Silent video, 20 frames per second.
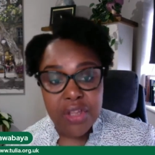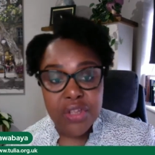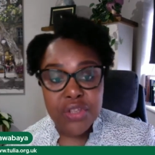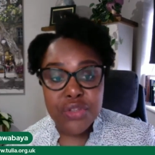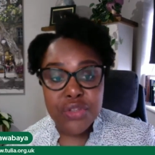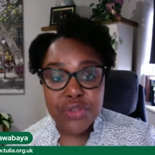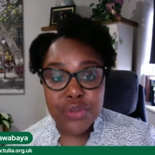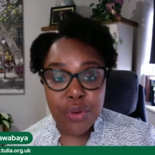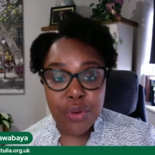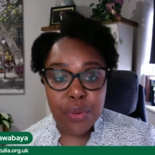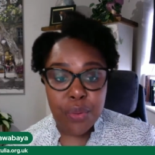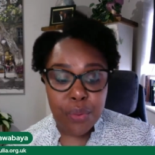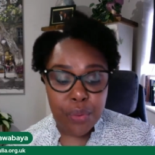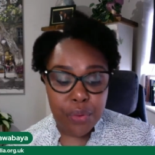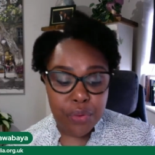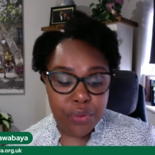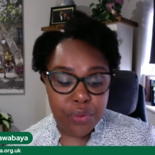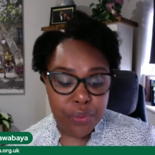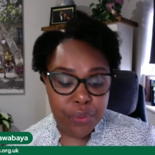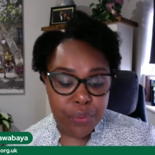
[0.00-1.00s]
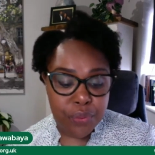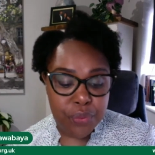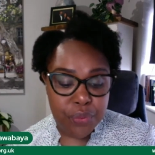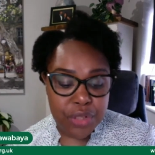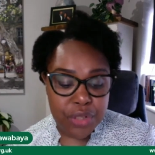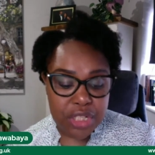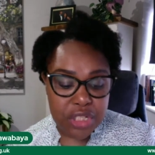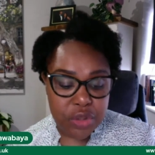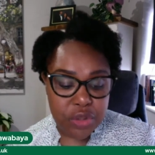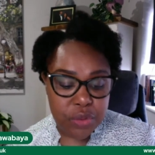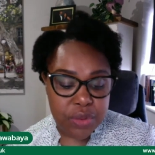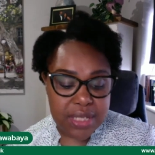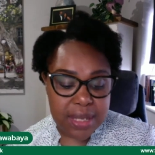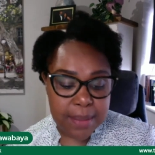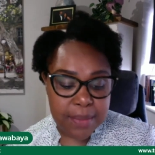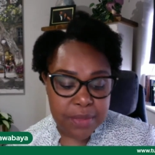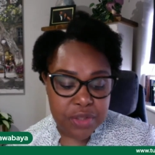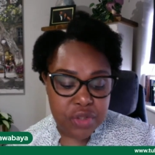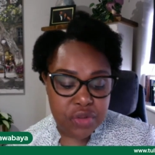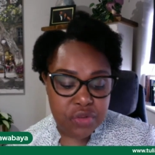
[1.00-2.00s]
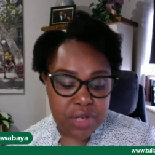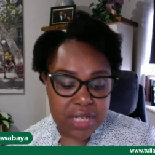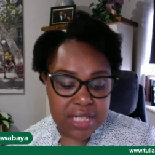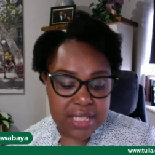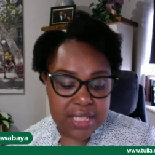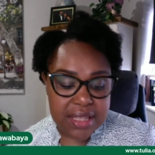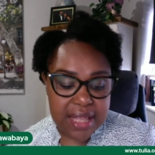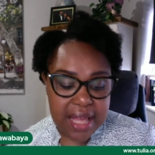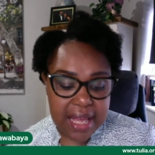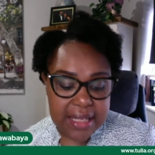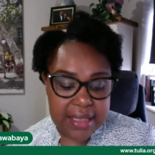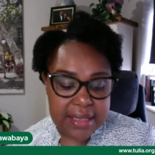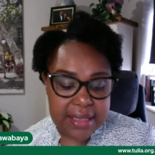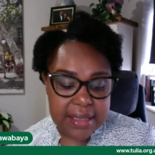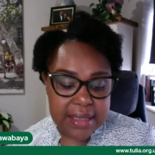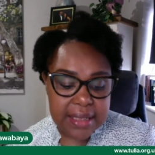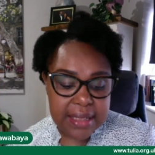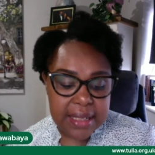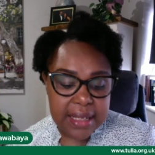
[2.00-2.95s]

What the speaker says: So you need to demonstrate that.